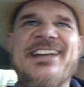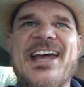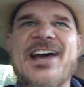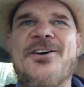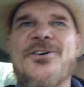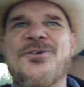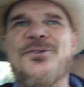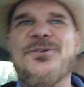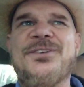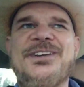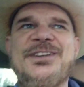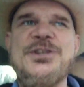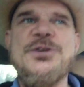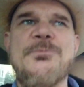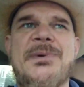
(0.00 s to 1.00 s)
Now,
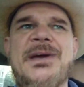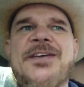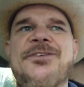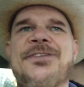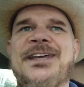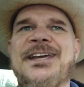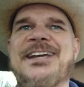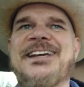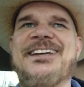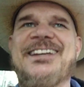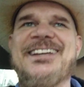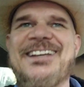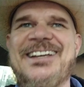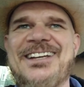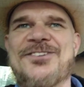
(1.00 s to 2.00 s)
you may think
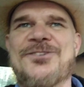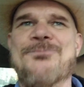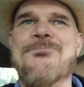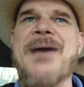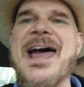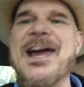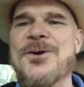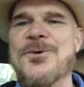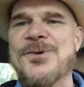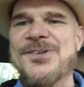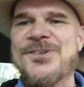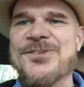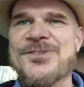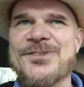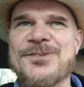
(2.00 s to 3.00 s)
it's
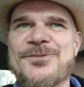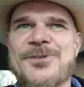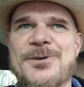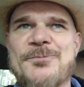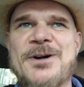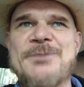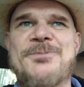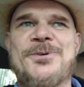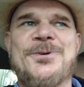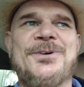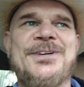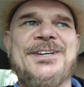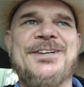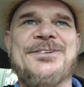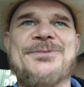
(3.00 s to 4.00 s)
backwards from what
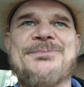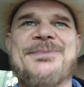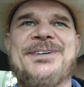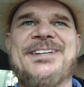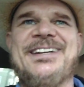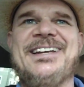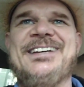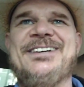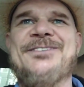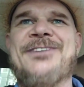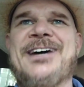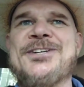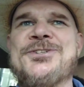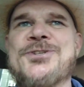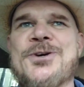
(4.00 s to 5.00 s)
pool is, but
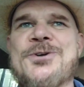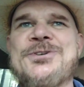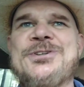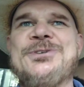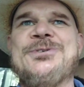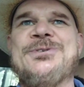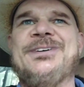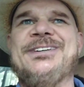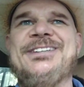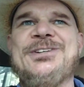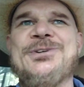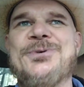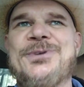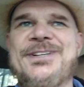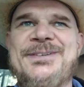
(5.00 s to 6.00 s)
if I show you,
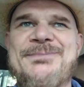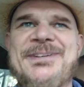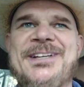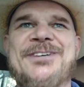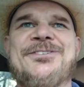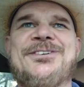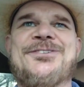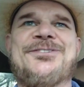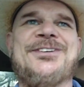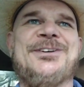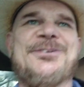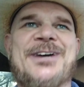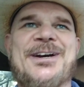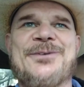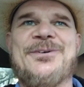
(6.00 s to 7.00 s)
you would be able to
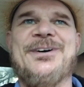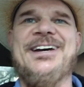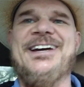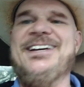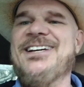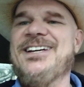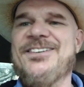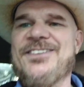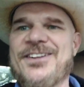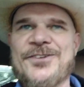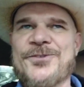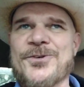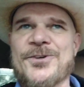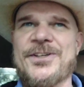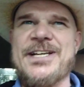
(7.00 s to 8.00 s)
see right away that
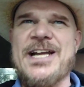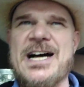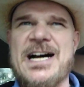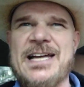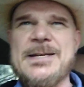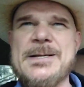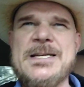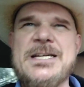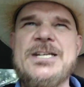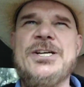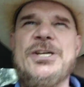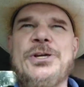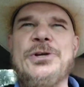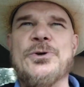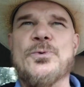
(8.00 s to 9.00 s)
it's really not.
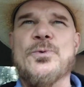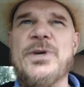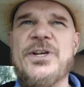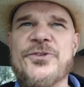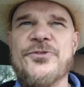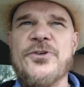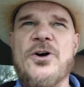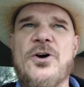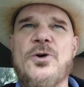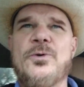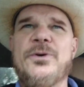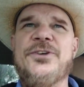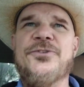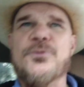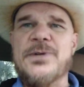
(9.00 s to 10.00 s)
Your wrist
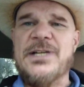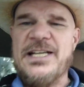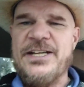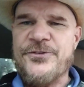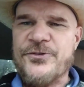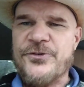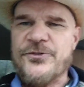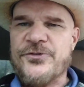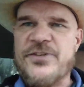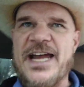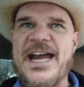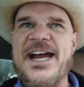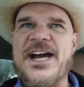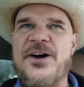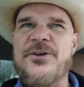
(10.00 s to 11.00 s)
always releases
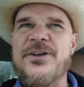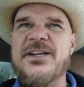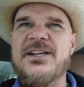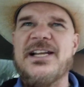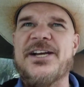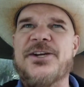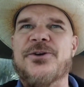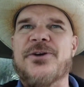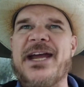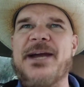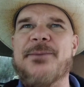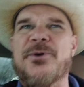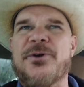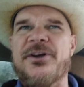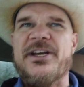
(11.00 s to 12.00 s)
down, like you're
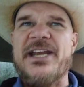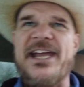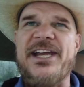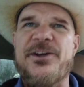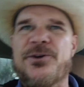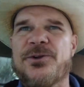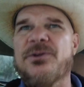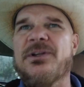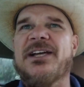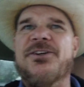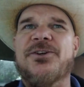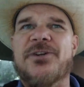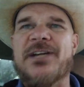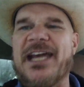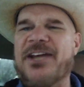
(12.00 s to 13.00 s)
hammering a nail,
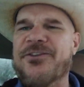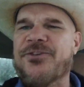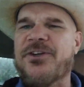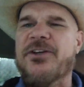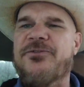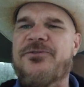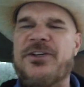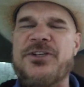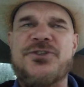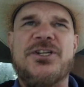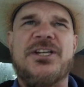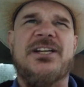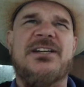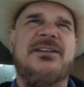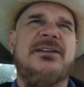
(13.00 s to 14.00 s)
like you're casting a
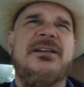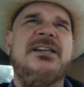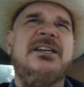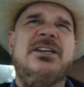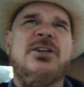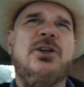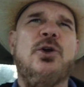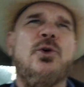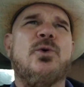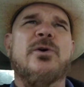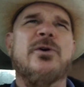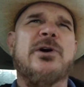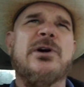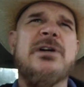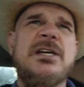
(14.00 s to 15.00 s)
fishing
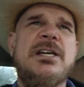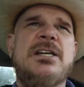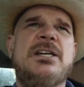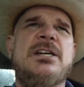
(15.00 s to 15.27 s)
lure,